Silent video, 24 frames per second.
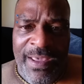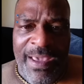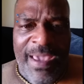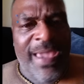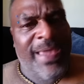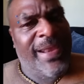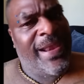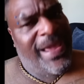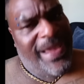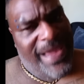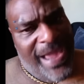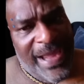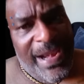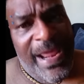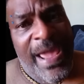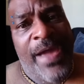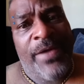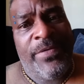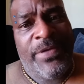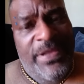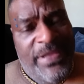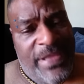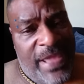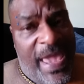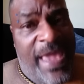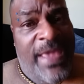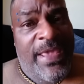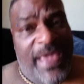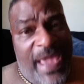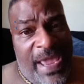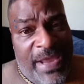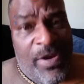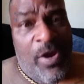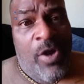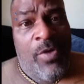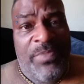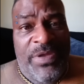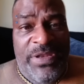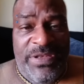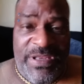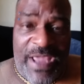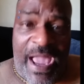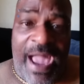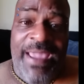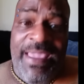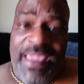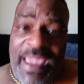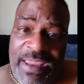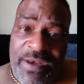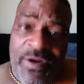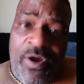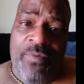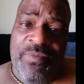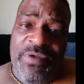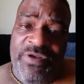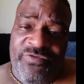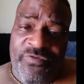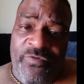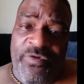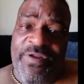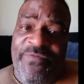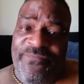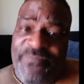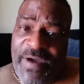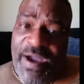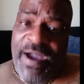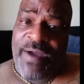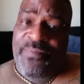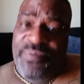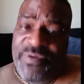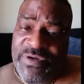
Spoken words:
And I got out and gave the homie 25